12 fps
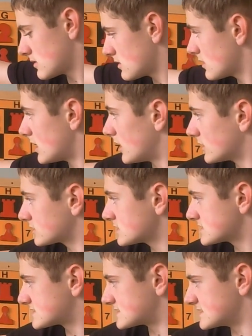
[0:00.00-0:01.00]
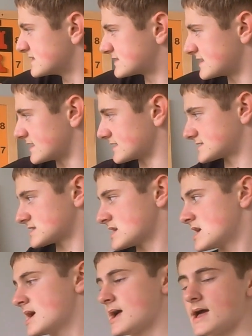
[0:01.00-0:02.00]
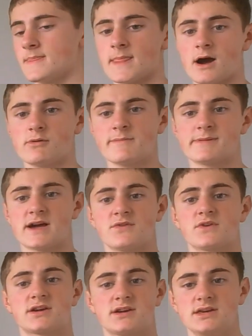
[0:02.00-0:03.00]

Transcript: on c6. And now we play the key,